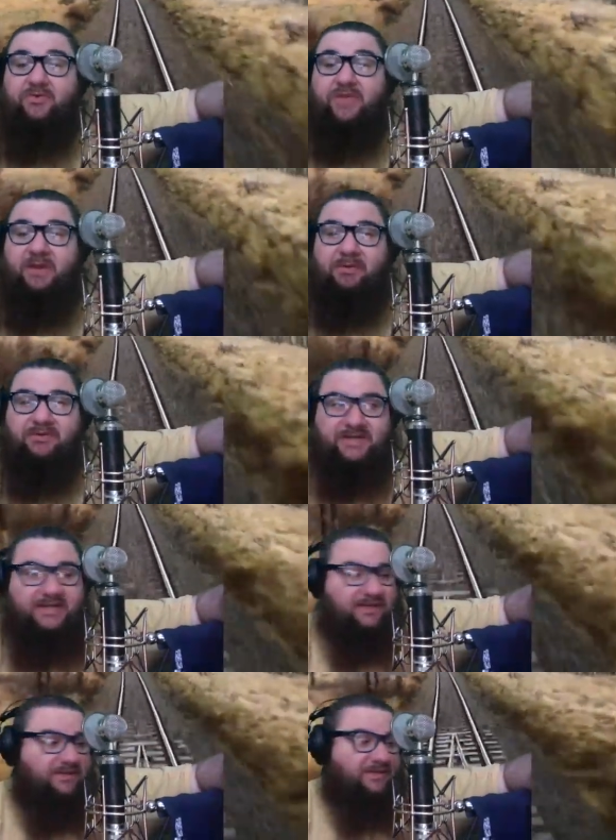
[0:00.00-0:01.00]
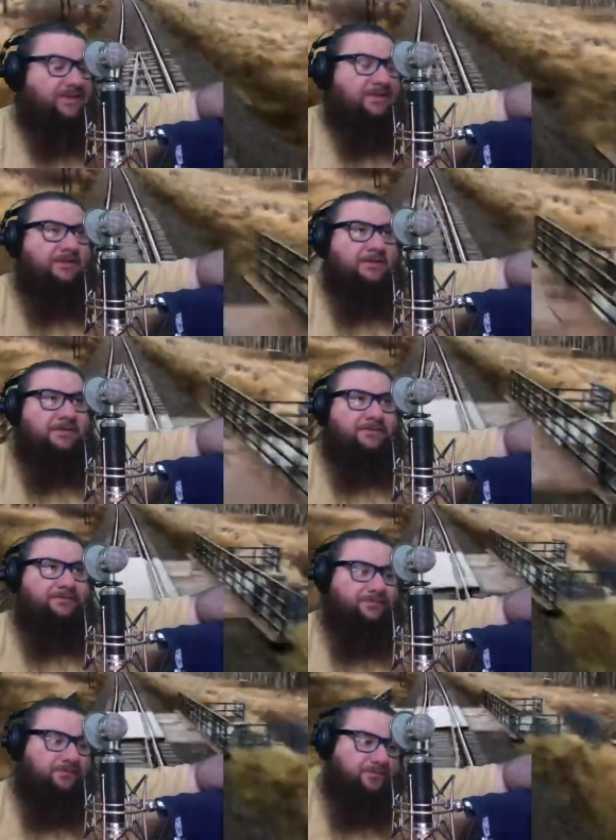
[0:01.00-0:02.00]
that person is.
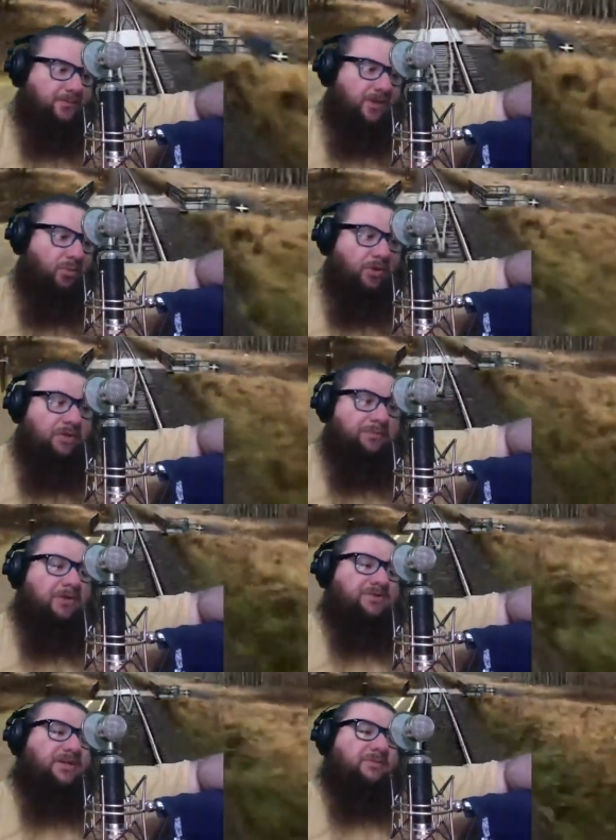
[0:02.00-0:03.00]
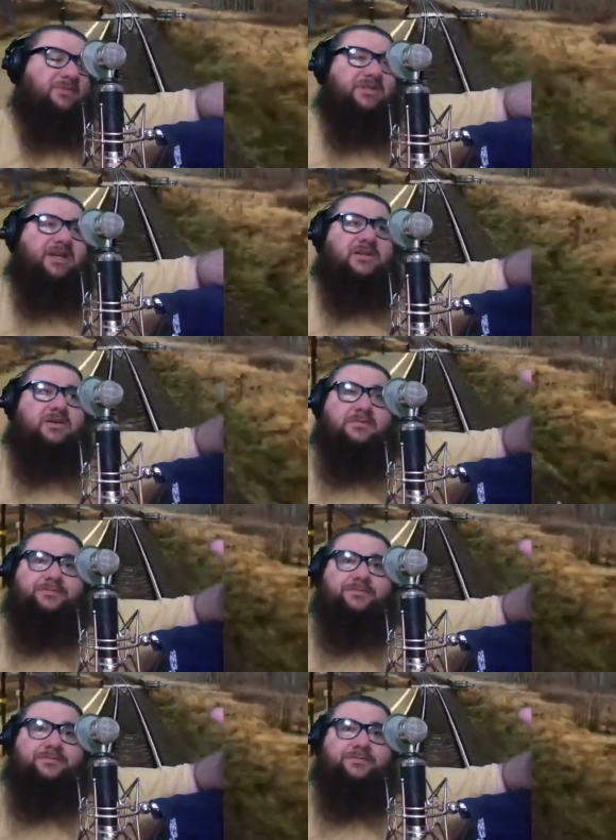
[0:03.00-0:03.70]
One person in particular